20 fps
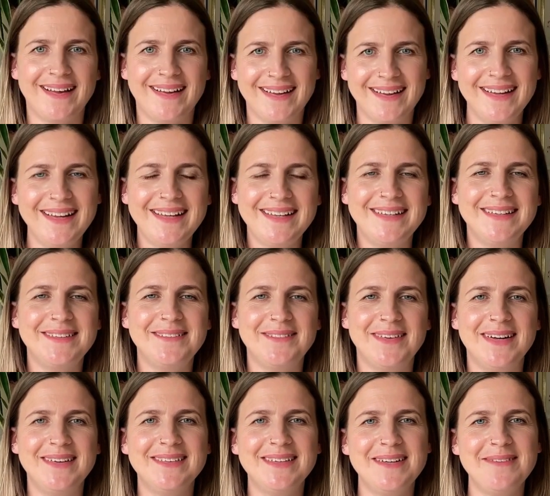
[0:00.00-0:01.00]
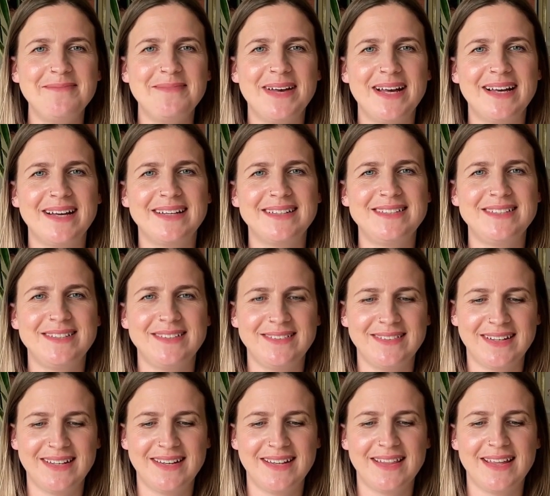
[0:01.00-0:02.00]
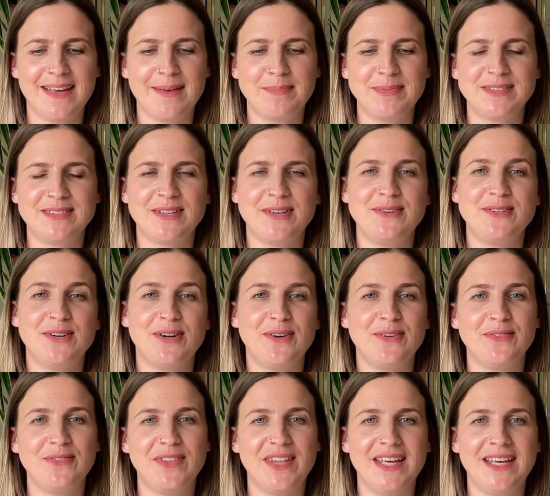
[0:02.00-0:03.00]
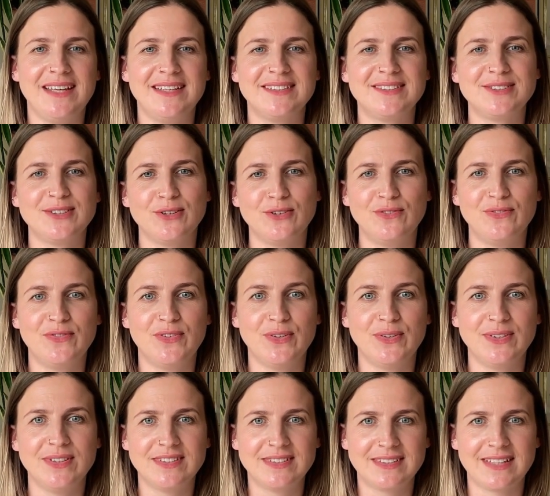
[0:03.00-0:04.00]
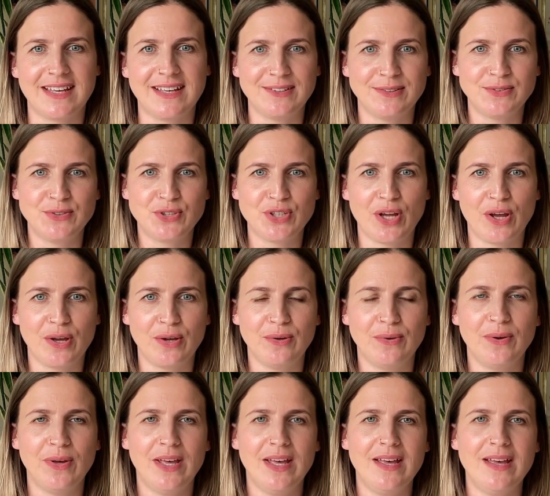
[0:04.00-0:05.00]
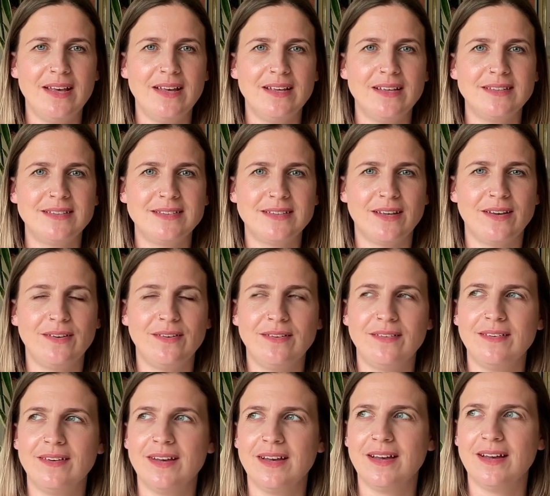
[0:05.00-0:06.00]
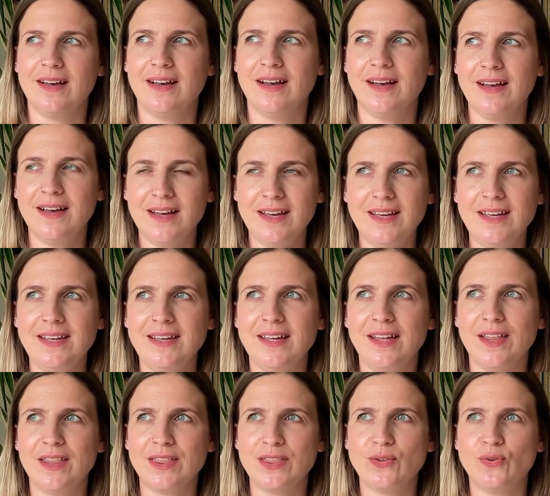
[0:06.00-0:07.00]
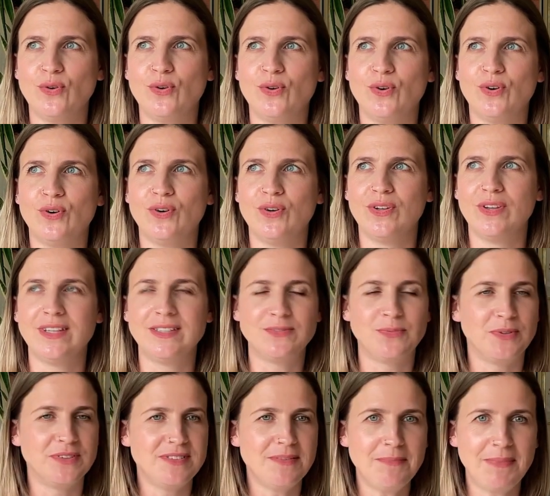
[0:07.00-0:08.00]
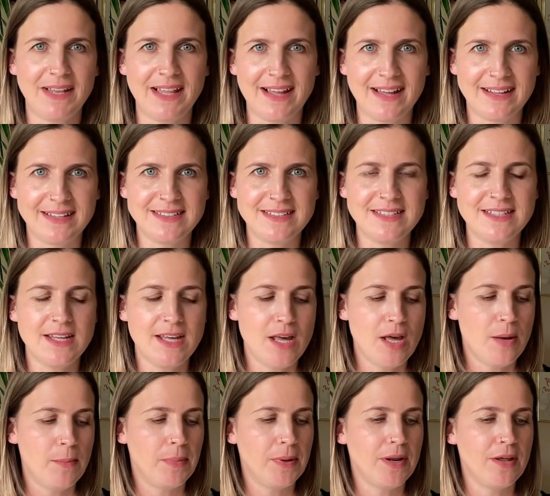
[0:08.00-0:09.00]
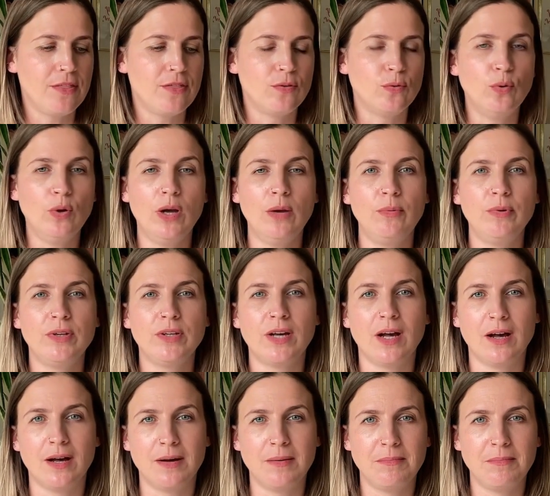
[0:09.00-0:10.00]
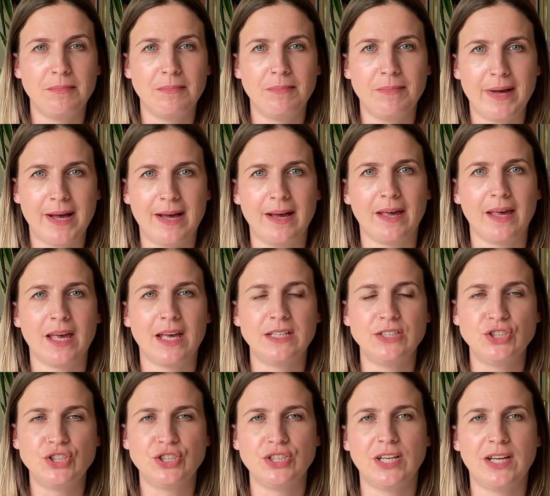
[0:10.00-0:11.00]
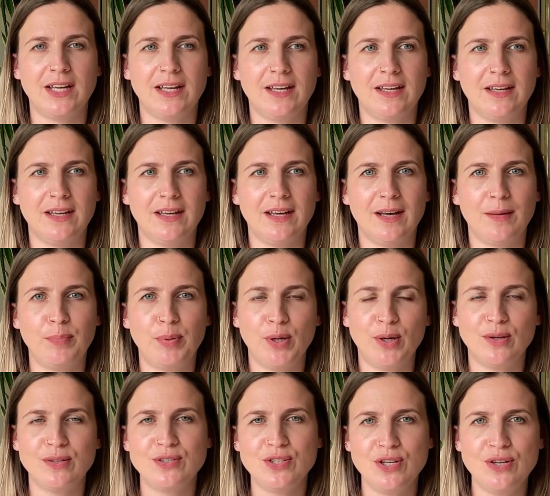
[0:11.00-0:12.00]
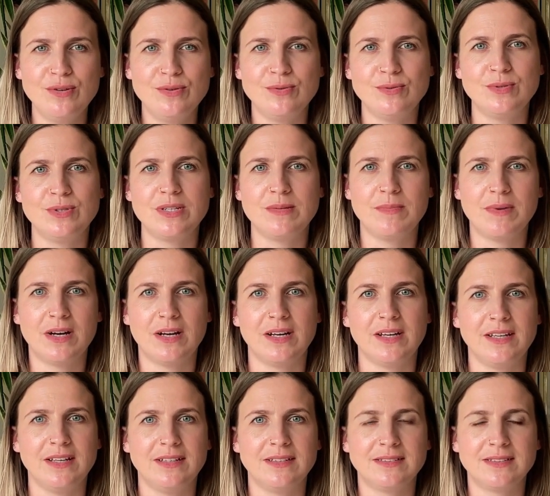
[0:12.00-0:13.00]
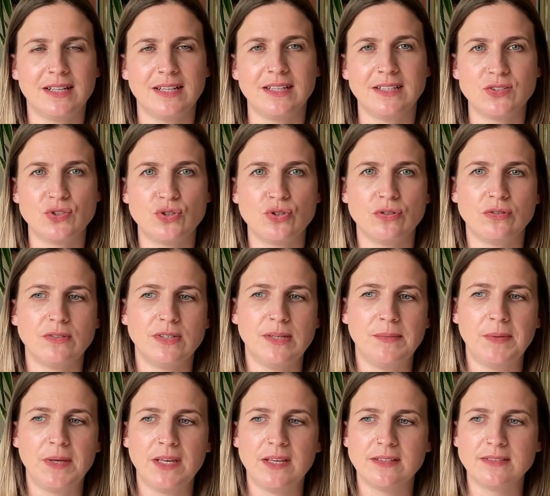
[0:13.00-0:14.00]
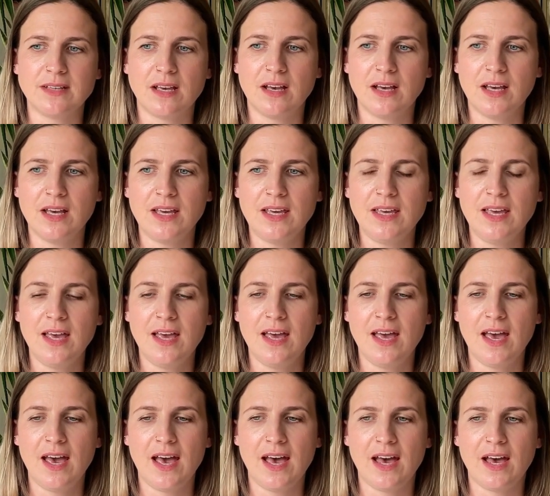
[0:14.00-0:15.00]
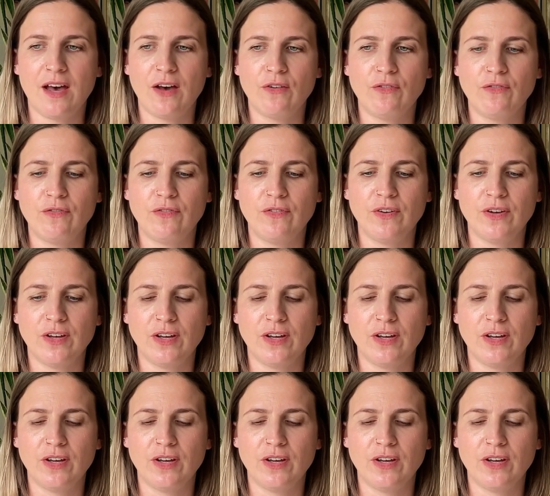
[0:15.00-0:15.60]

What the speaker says: Hi, and welcome back to another episode of the Soulful Sales Show. So I thought this wasn't planned, but I thought I would come back and share a part 2 to my selling story because I have